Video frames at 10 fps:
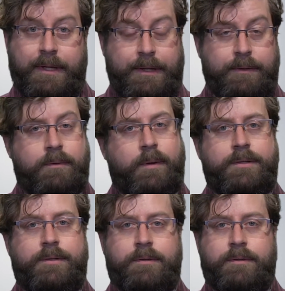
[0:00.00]
and legal
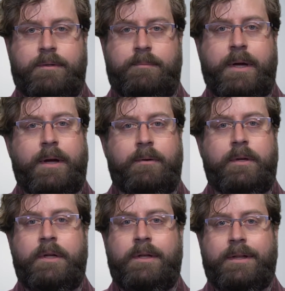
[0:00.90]
questions about